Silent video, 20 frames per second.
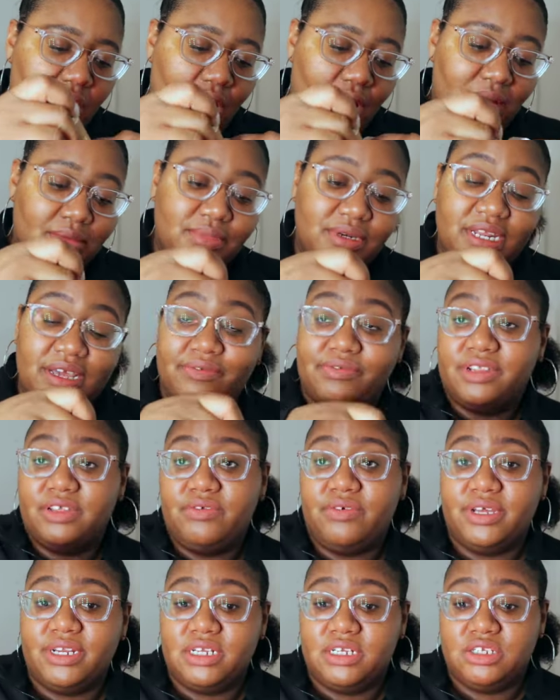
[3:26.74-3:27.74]
I'm
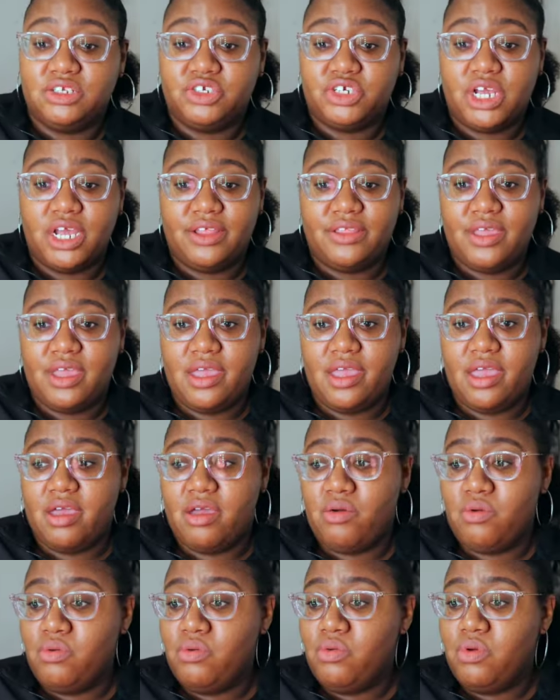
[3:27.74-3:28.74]
definitely ready to try
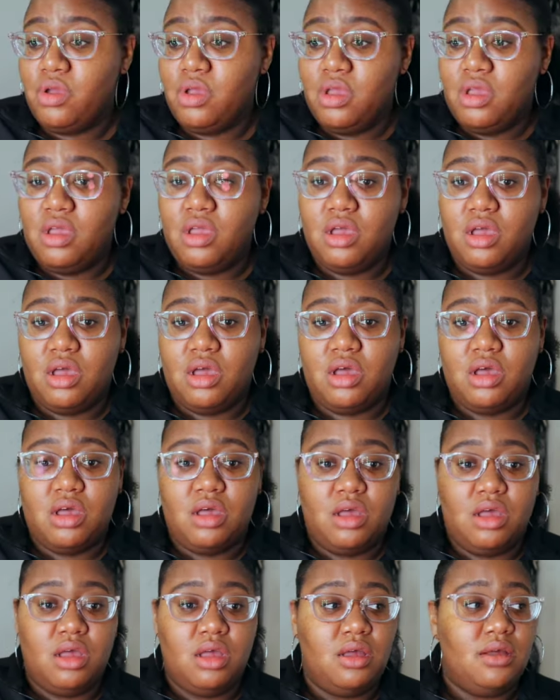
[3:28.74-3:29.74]
that out.
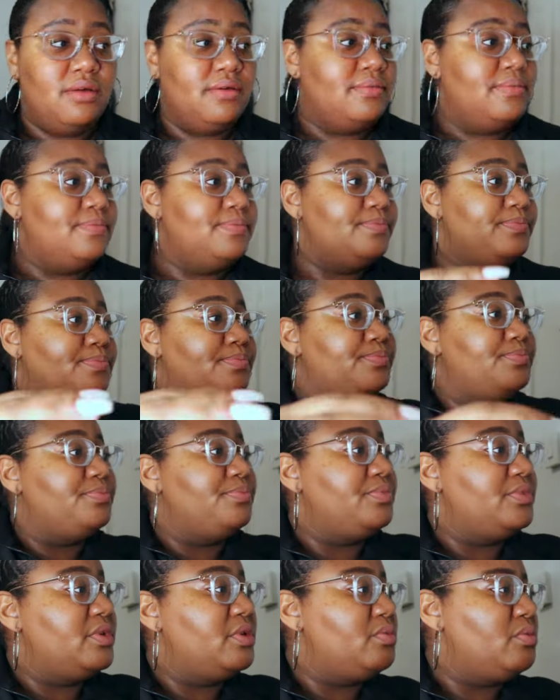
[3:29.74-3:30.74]
Um,
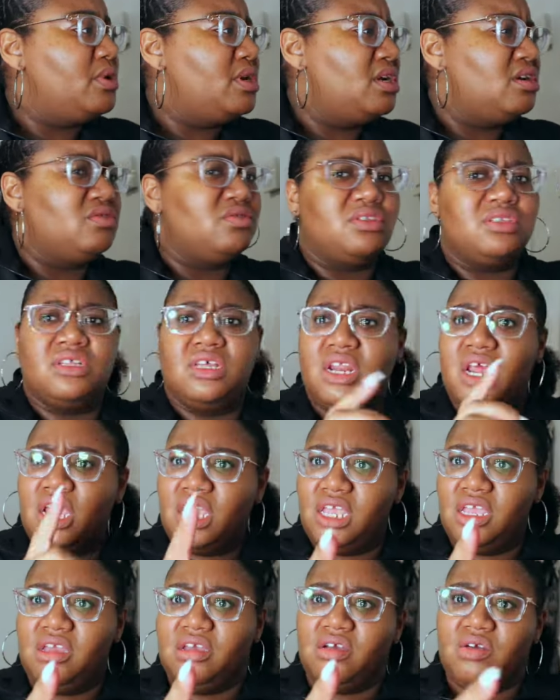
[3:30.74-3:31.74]
what else did I
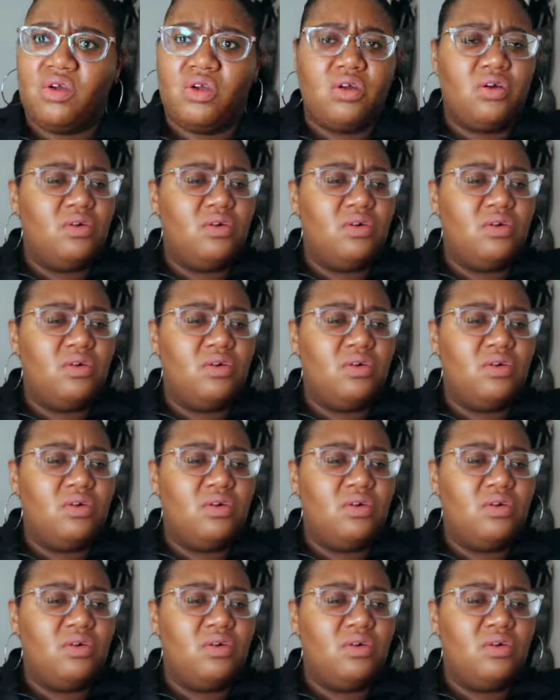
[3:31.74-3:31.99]
get?